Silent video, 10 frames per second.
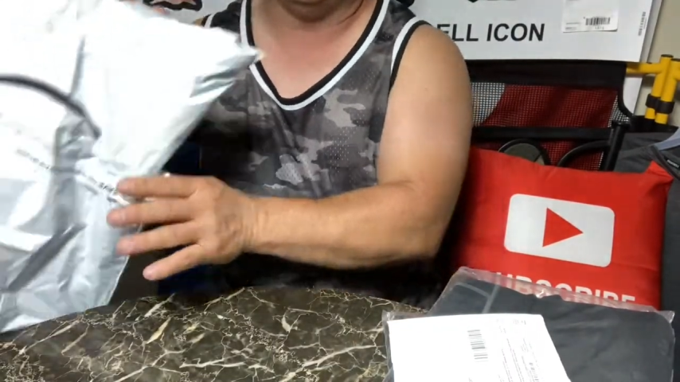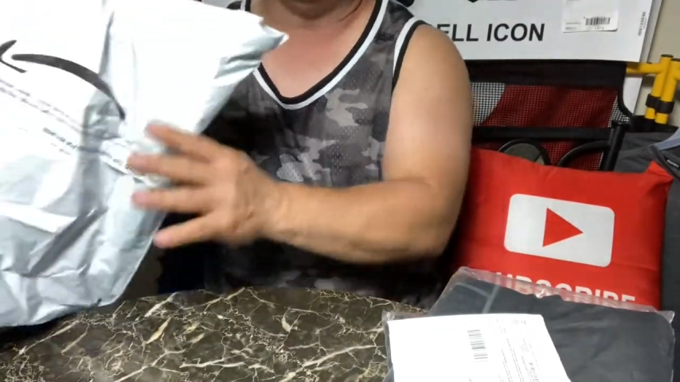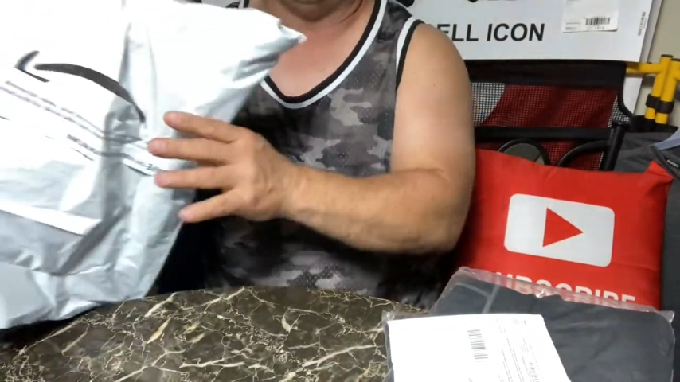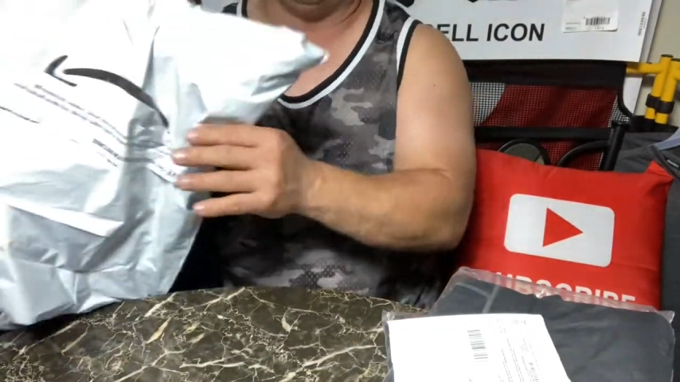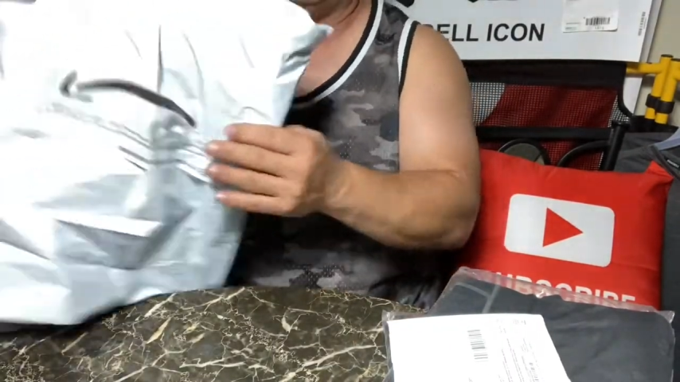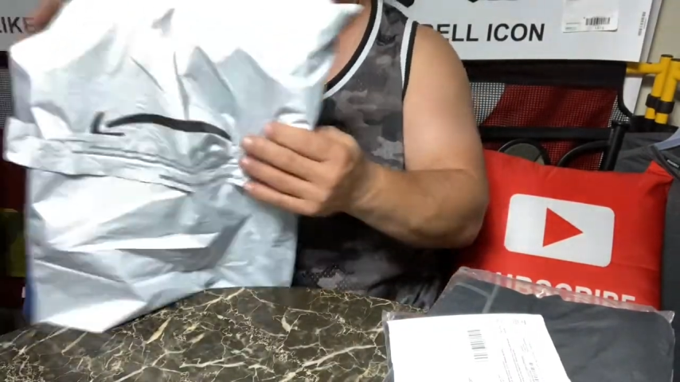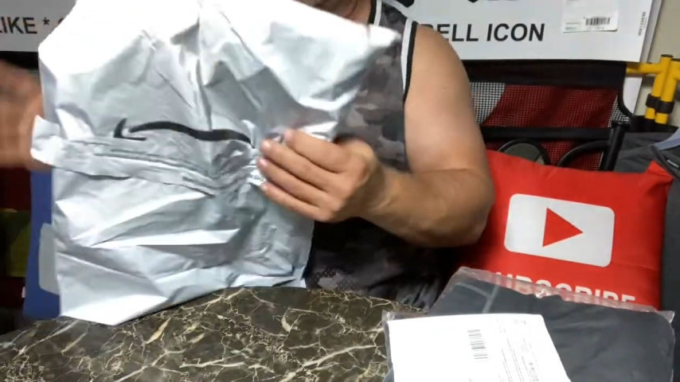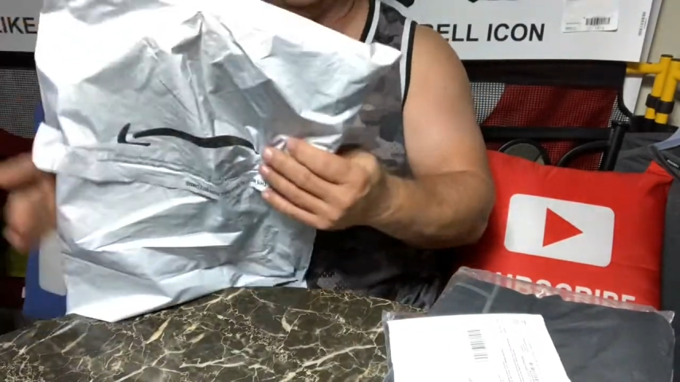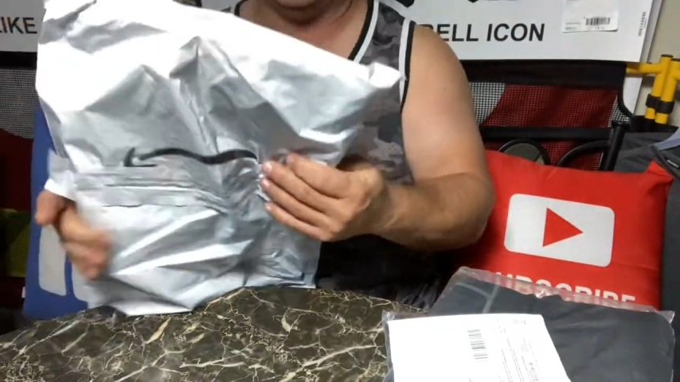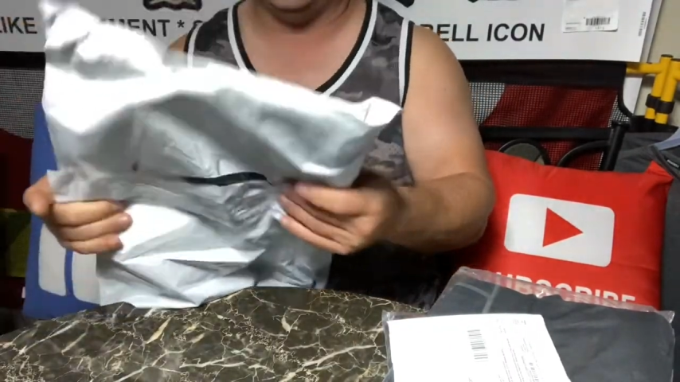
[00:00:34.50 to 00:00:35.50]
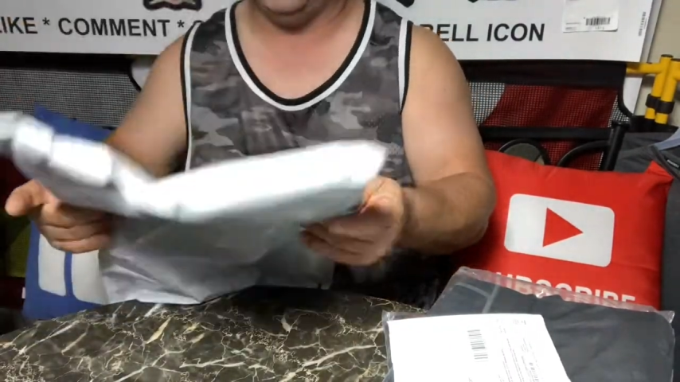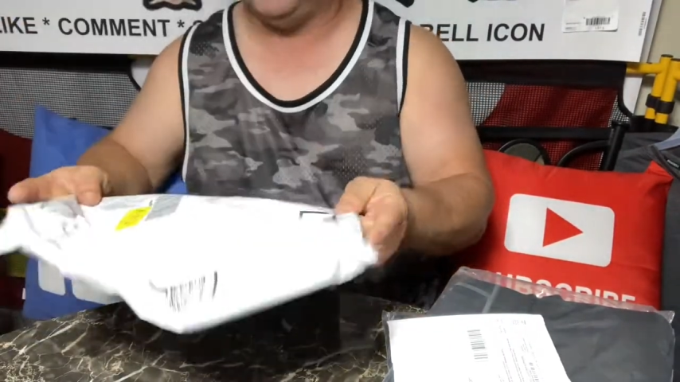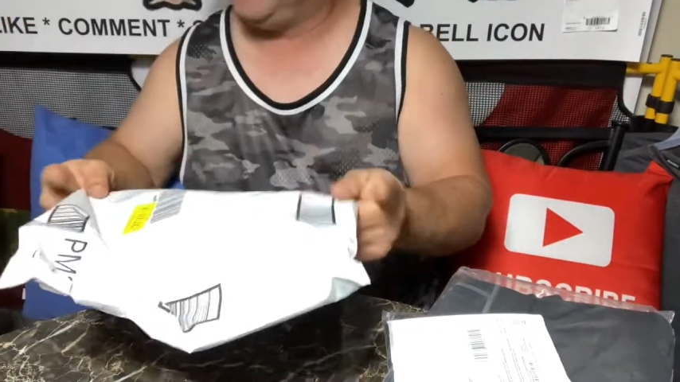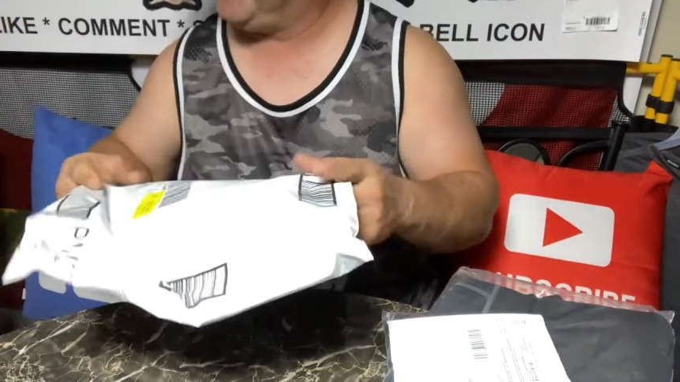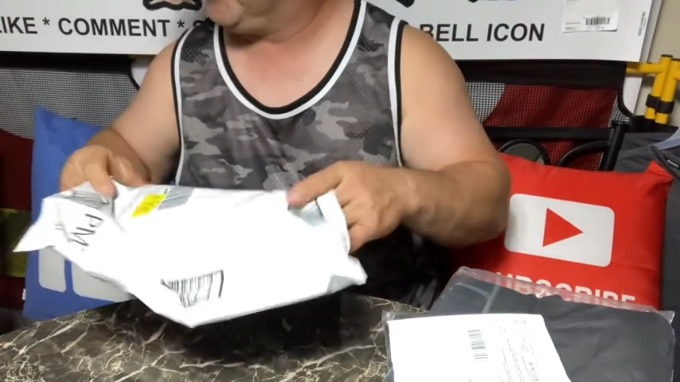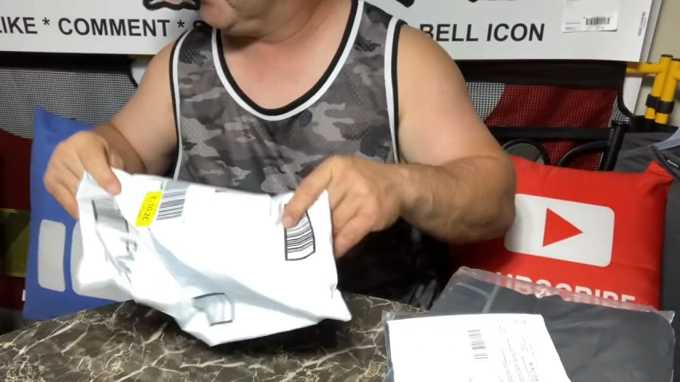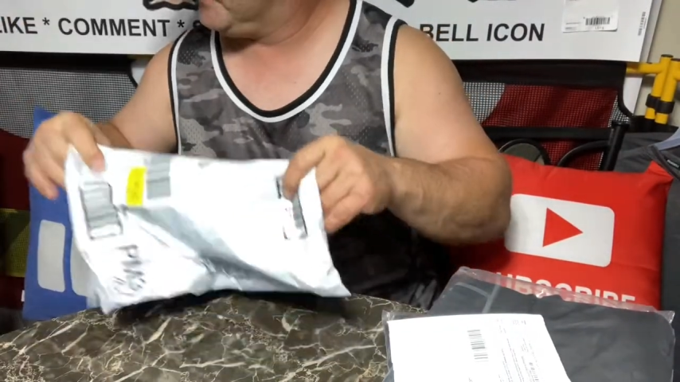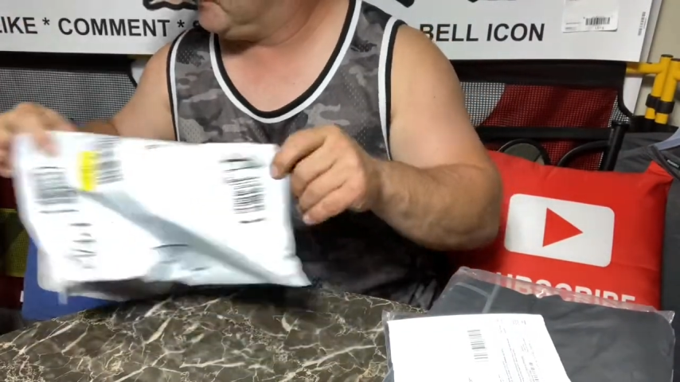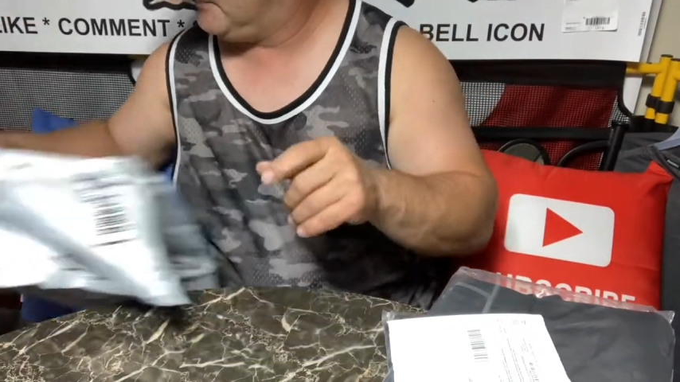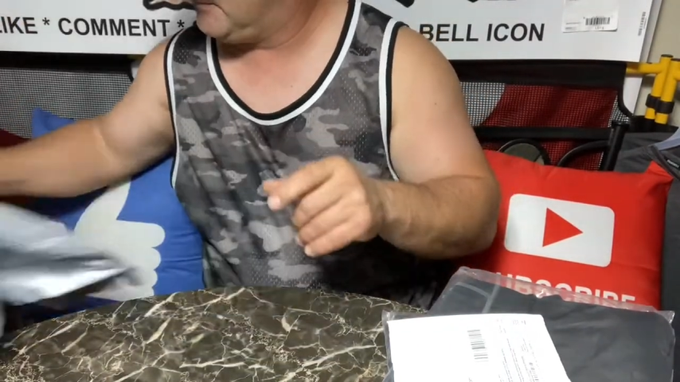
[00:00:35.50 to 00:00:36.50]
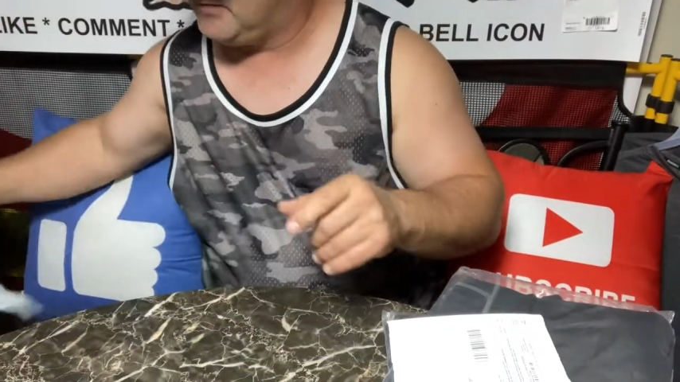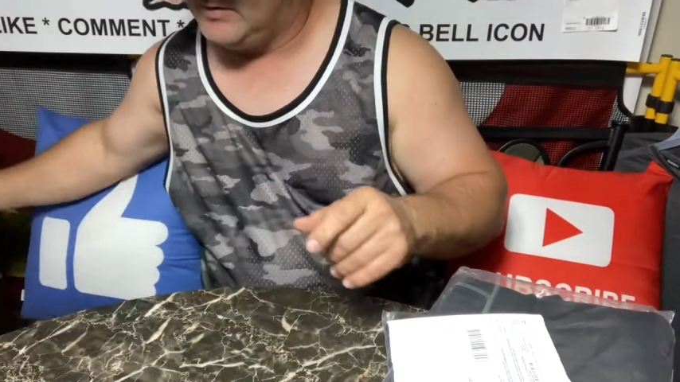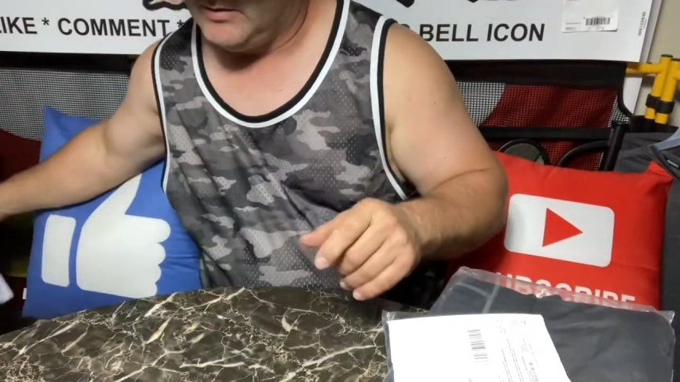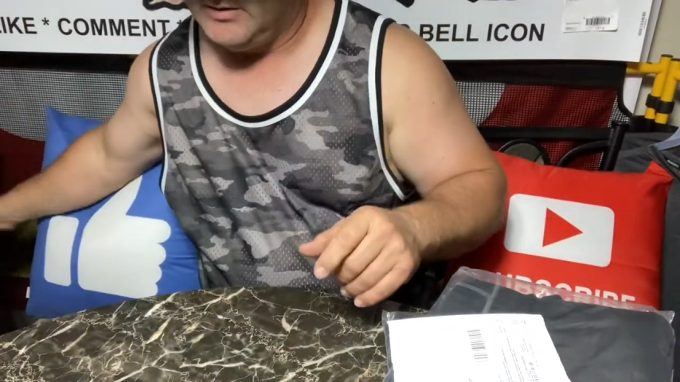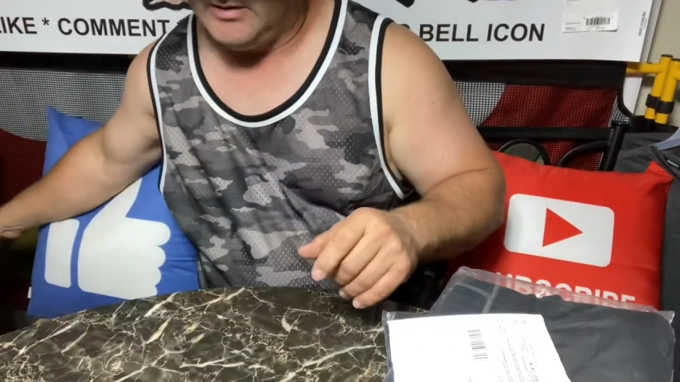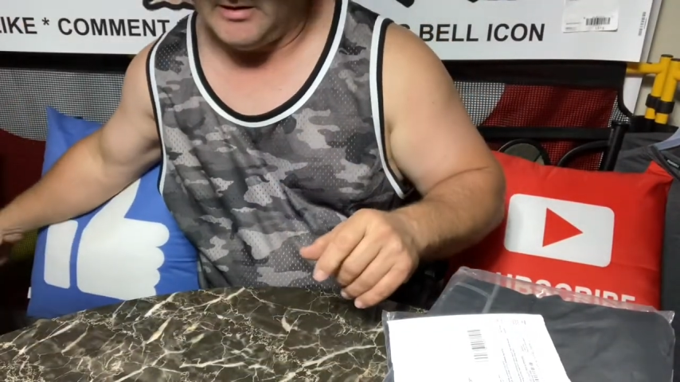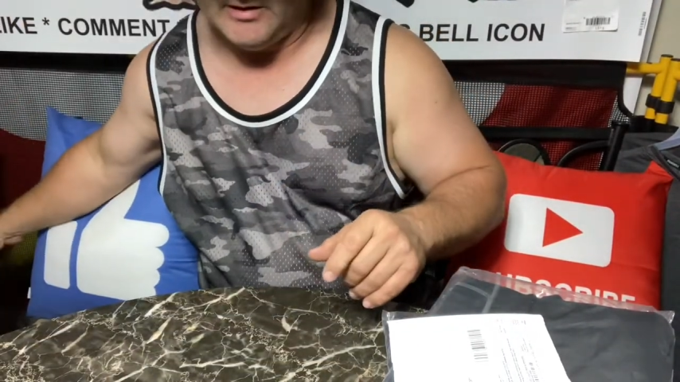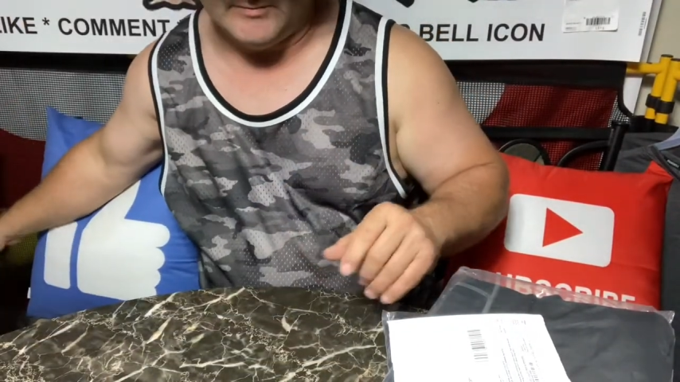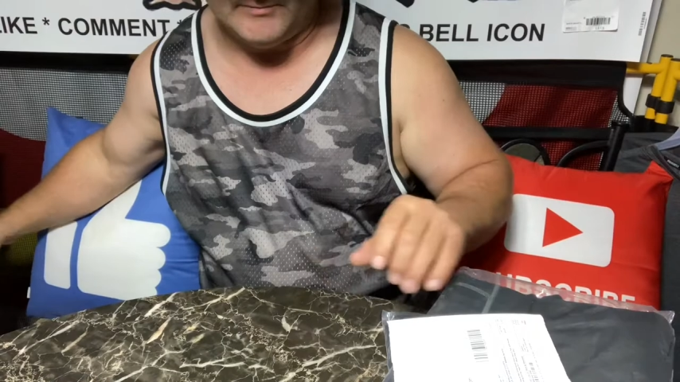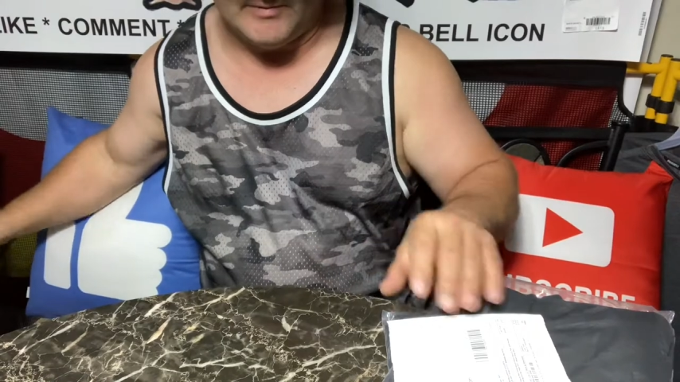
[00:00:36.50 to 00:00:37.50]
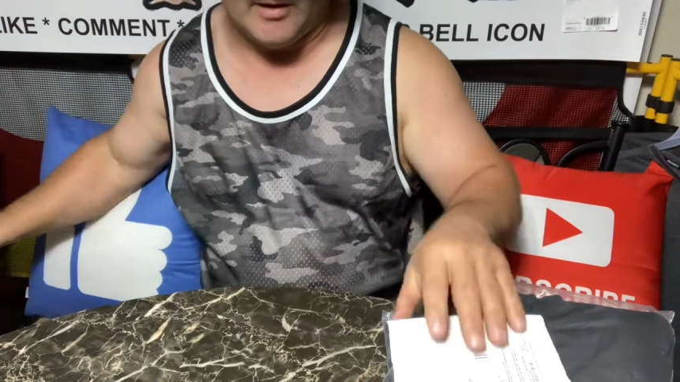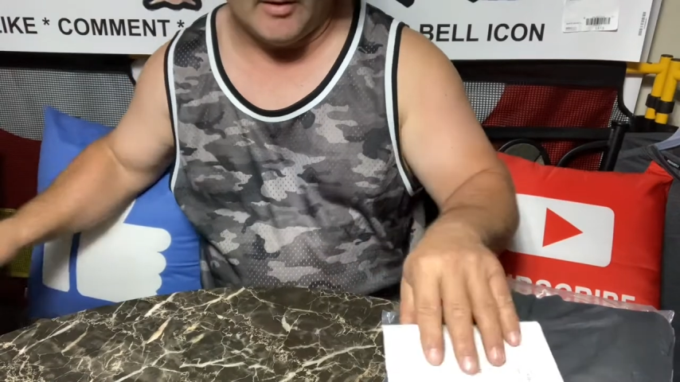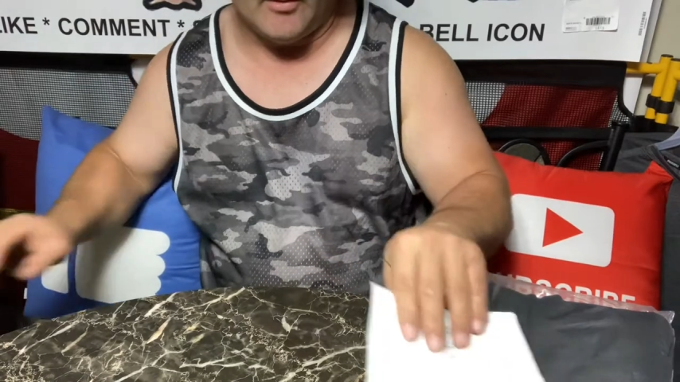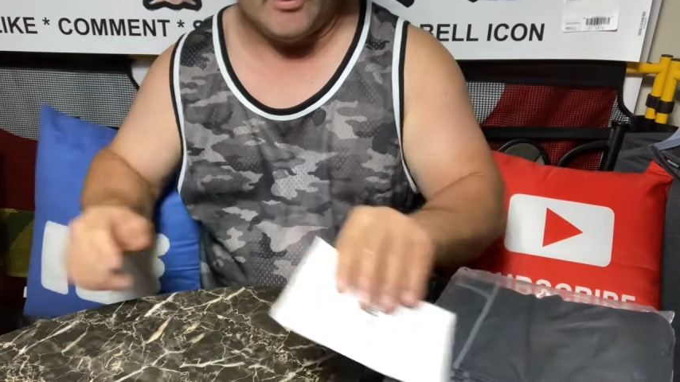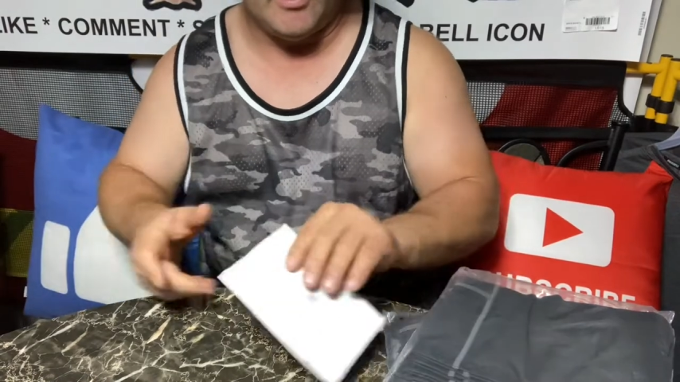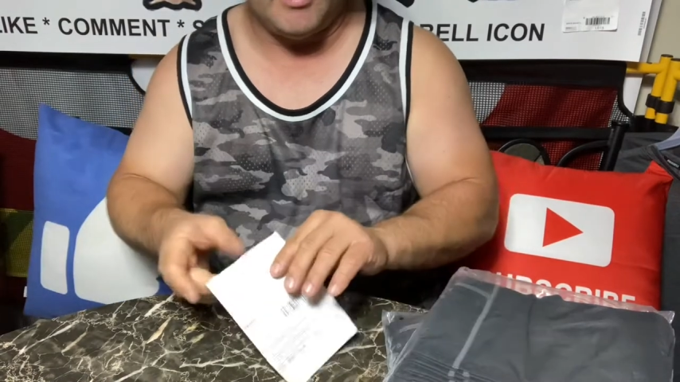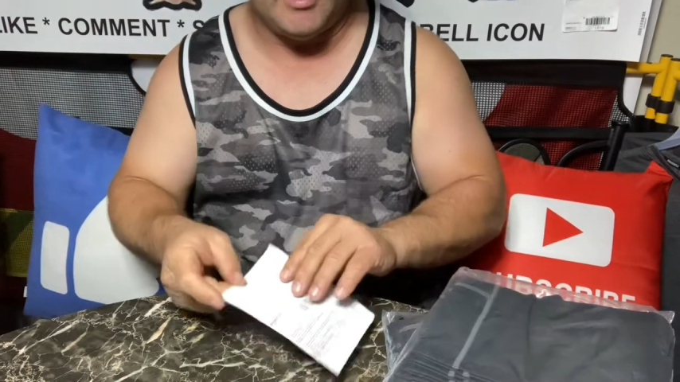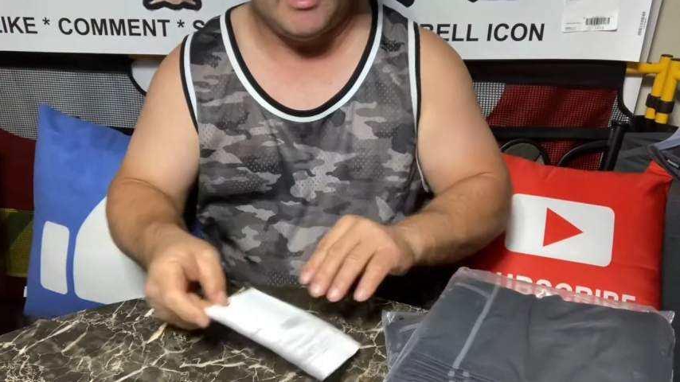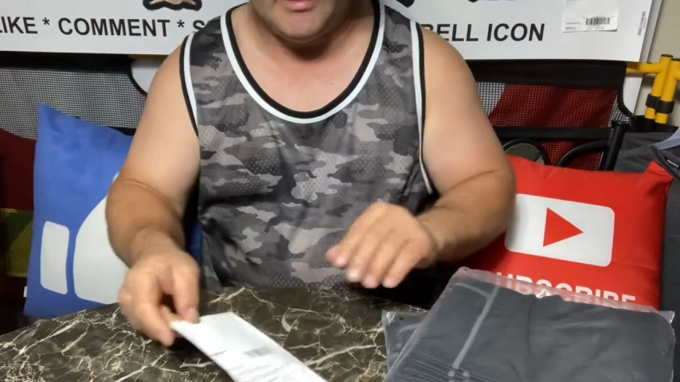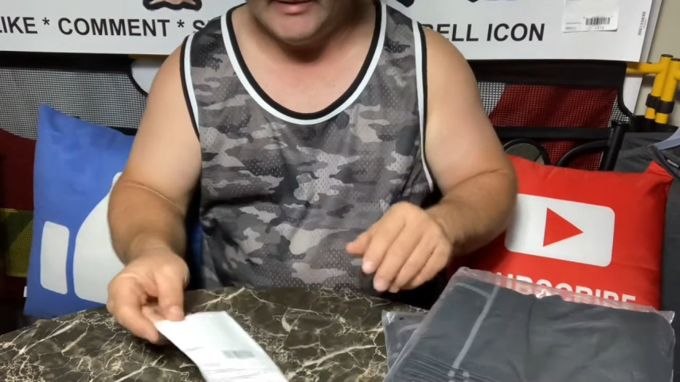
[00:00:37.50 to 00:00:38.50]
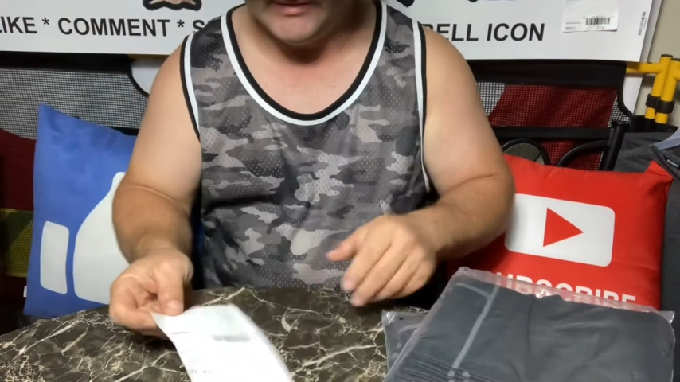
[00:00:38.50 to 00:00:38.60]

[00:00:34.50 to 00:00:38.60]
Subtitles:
No face is visible, so there are no lips to read.